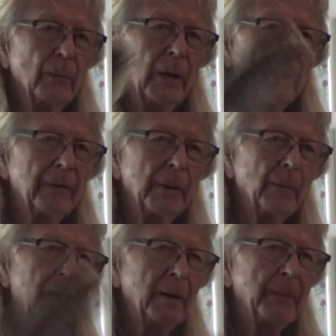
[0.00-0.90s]
Well, if
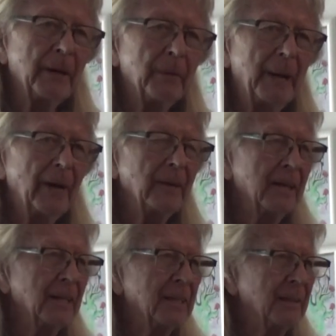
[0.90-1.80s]
you were up and about
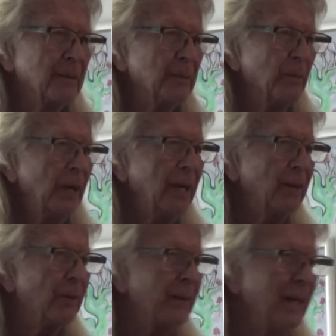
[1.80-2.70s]
this
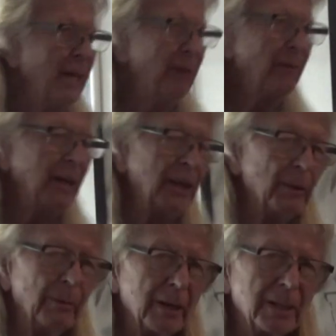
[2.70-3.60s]
week during the evening,
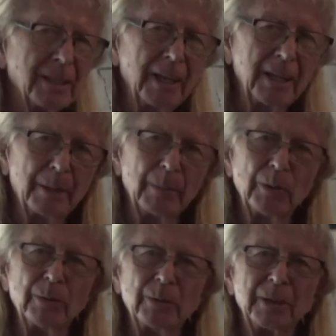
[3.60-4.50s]
you would have seen the
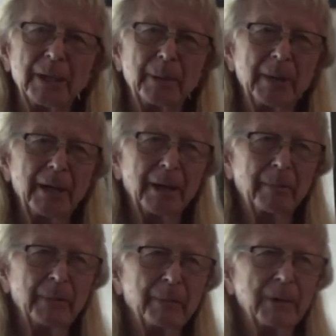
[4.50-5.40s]
moon coming
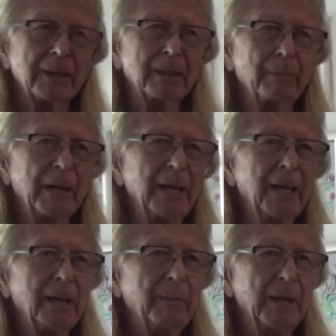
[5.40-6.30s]
up. It was a
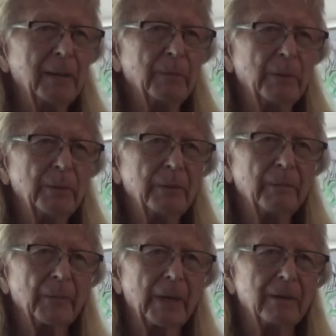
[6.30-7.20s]
big, big moon.
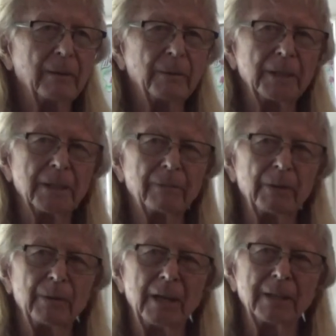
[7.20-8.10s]
I don't know, just a
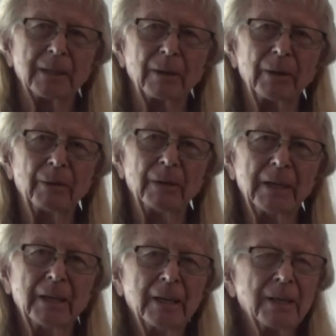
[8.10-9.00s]
few days ago.
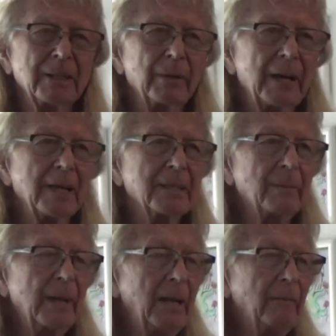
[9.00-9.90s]
So that's a
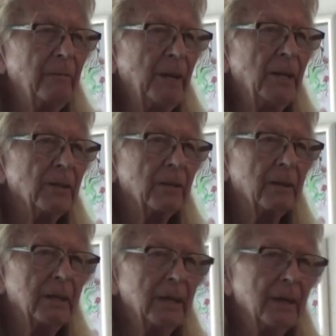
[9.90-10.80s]
main
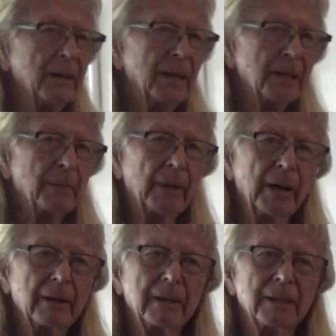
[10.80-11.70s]
feature this
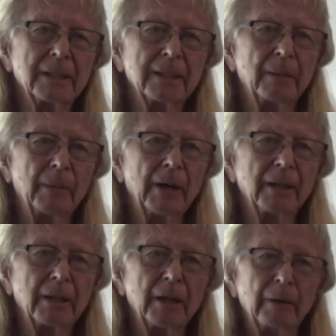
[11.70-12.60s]
month. This is the
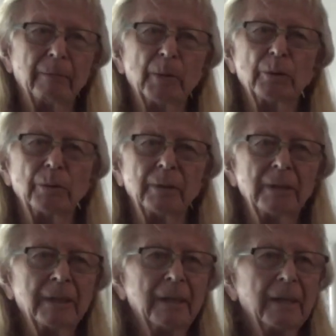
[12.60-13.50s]
month of
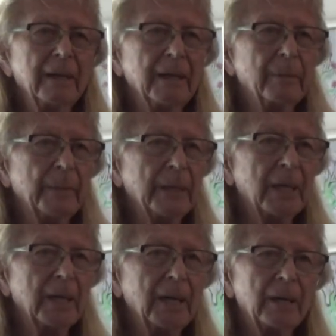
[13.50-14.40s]
moon. In
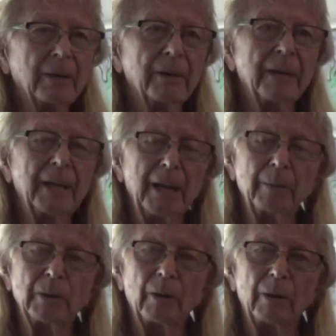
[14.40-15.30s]
particular, the
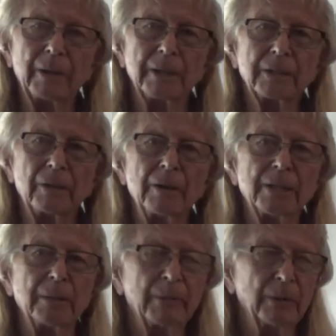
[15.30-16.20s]
name called the
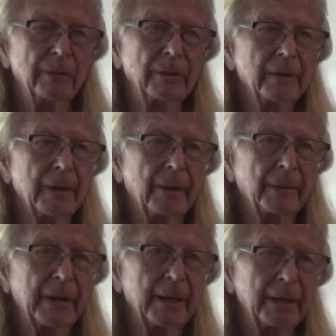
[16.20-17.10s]
sturgeon moon.
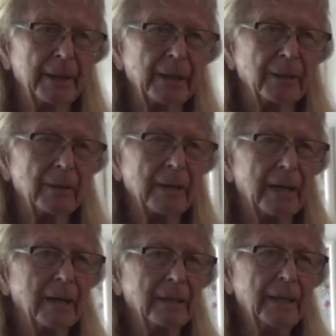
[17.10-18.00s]
I'll get, get to
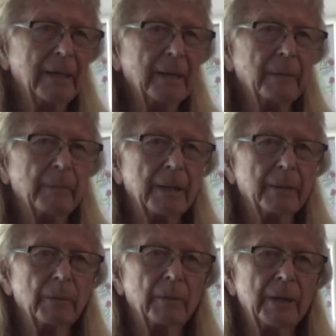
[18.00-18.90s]
that but
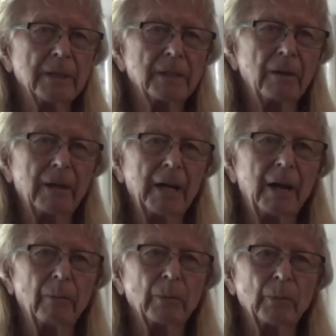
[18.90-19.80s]
I'm going to start
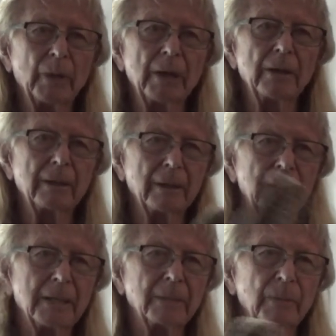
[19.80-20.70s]
out with
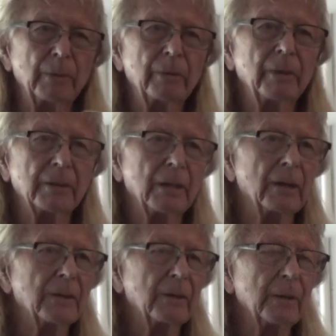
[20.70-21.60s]
this moon. It's
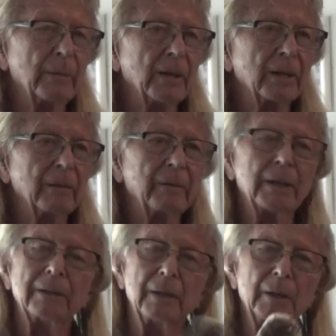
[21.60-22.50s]
also the month of
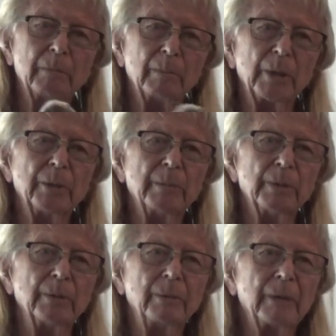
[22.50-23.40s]
the blue
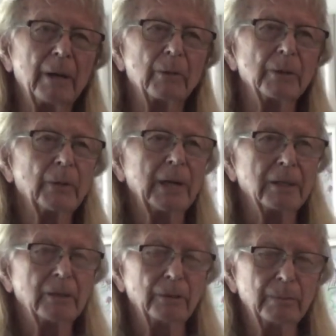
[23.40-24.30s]
moon, in other words, we
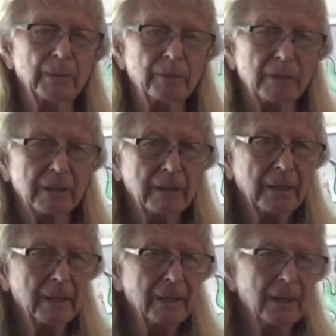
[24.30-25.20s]
got two moons
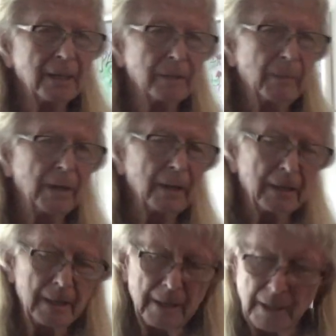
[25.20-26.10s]
this month.